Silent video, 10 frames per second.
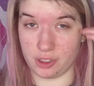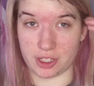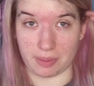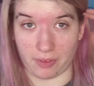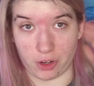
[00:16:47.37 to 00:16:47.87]

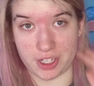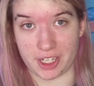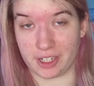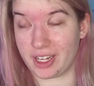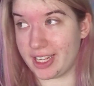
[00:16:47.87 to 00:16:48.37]
Losing my voice
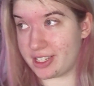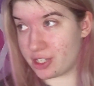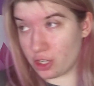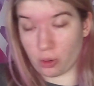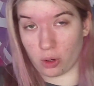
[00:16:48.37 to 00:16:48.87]
here. It's
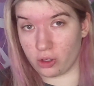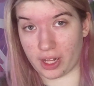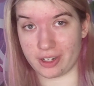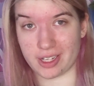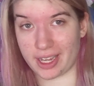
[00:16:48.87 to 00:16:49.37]
so cold
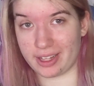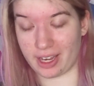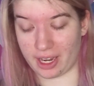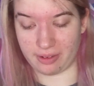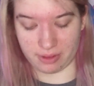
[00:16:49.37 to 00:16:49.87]
outside
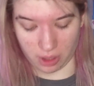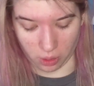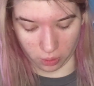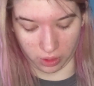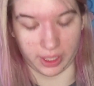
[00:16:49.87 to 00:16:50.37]
that I
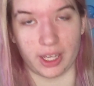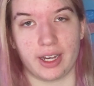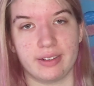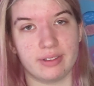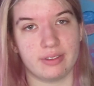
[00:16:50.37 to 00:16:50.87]
totally
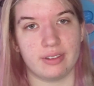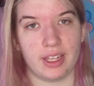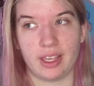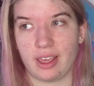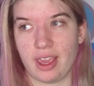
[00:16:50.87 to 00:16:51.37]
got
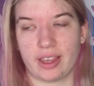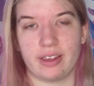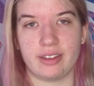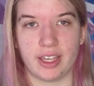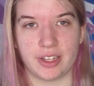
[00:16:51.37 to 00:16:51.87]
ick
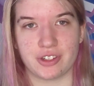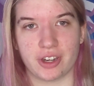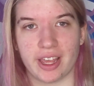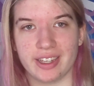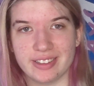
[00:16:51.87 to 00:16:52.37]

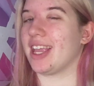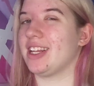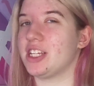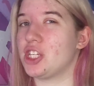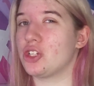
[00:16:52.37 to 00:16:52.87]
yesterday.
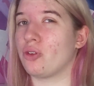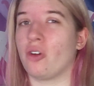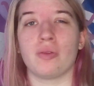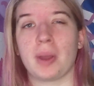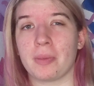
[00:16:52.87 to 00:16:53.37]
And as
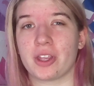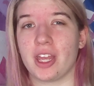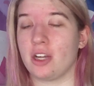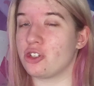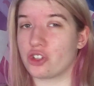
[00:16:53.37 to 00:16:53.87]
usual, remember
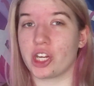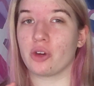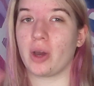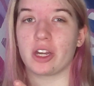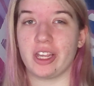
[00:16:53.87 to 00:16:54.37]
kiddos, drink
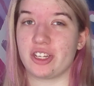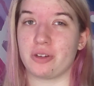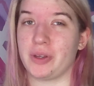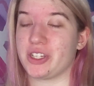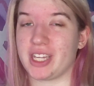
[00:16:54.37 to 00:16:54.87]
your water, eat
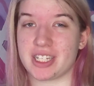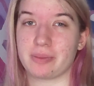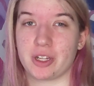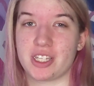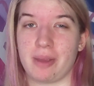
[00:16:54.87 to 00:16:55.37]
your meals, get
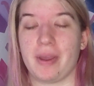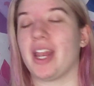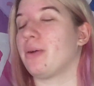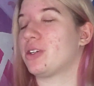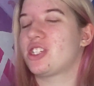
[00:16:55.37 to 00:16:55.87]
some good sleep,
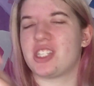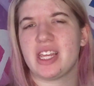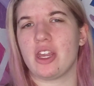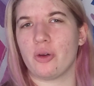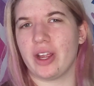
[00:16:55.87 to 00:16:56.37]
and I will
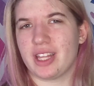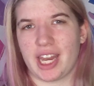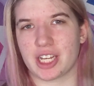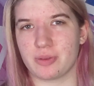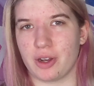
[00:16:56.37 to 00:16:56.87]
see you in the
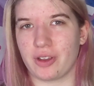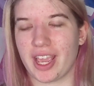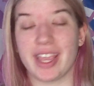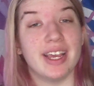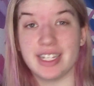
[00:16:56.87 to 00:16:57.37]
next one,
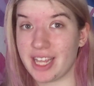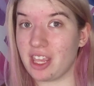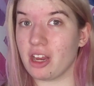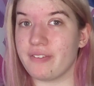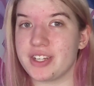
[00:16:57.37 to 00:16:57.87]
okay?
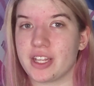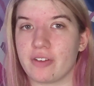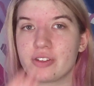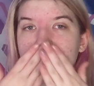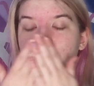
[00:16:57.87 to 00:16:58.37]
Take care of
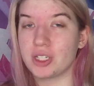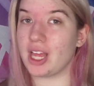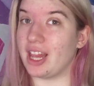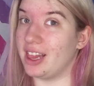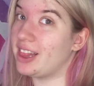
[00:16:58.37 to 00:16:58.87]
yourselves.
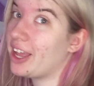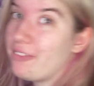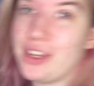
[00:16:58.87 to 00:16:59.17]
Love